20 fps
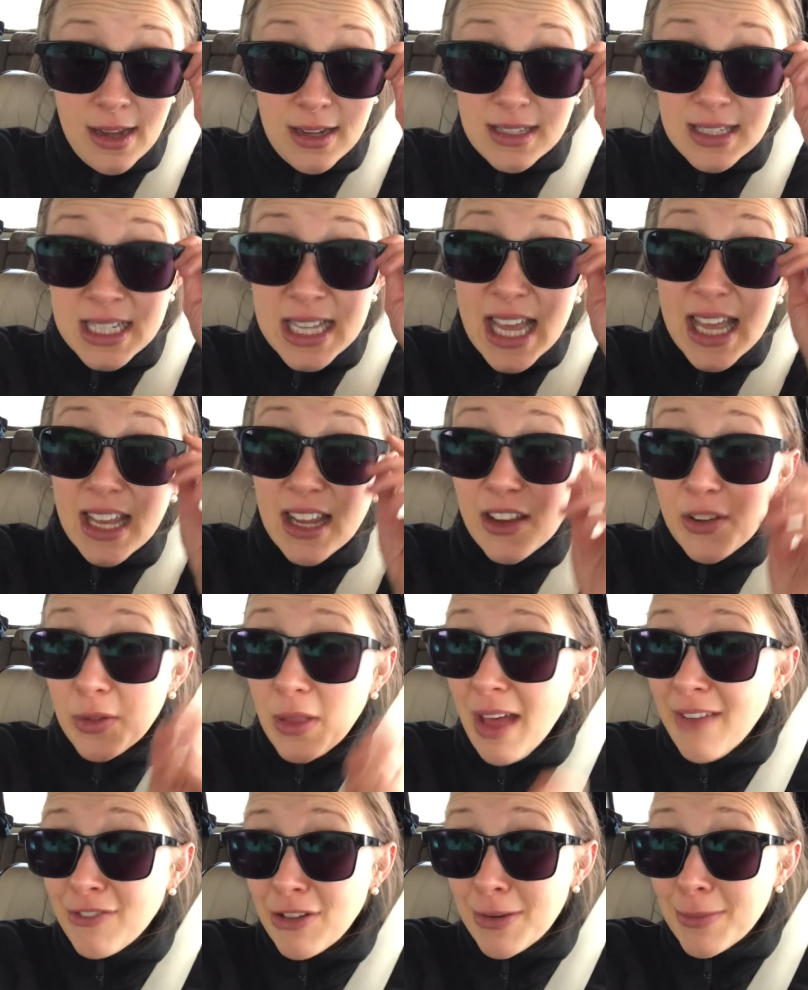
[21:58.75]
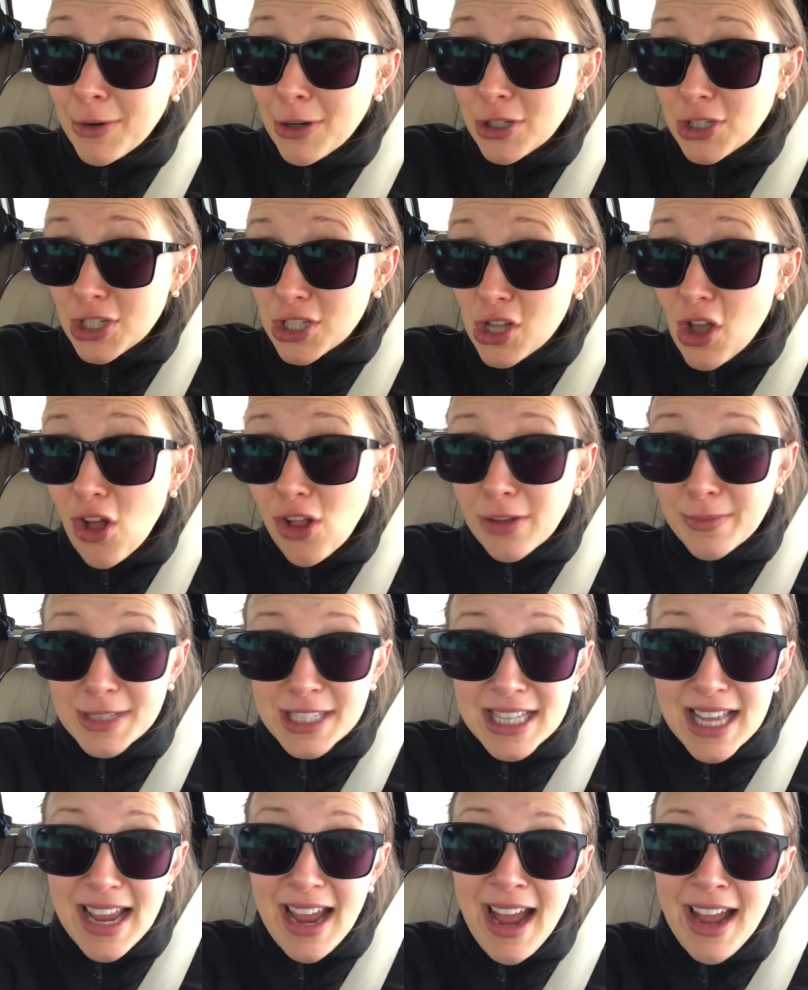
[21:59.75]
say you love them, or just call them and
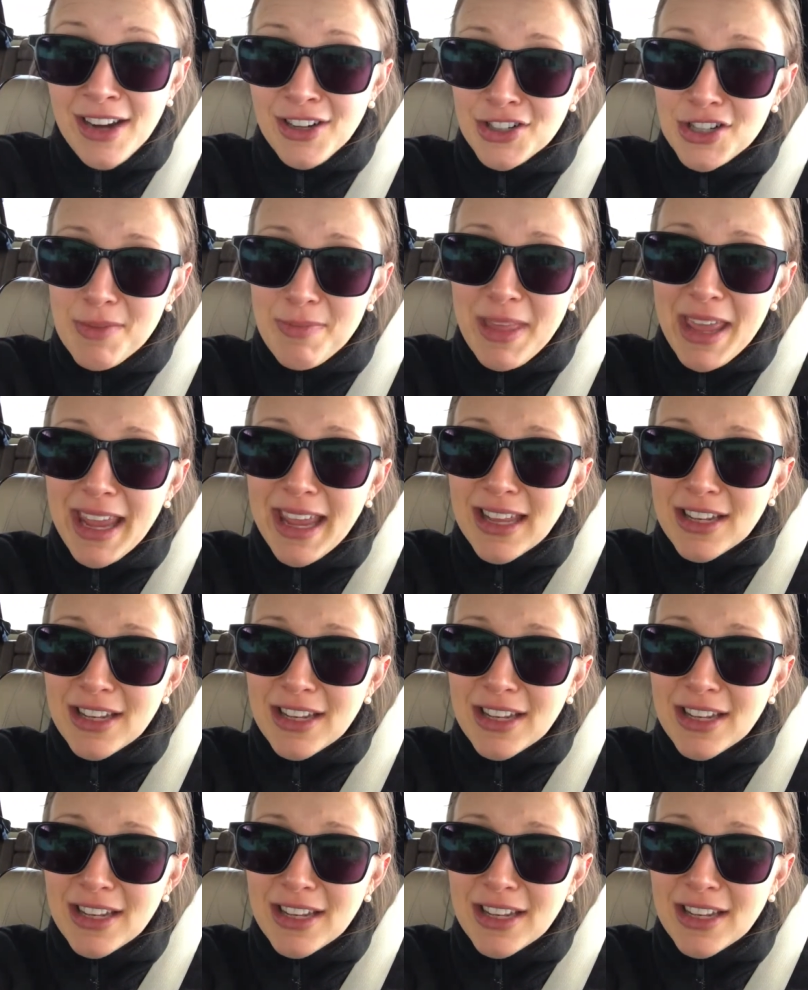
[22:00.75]
say hi or something,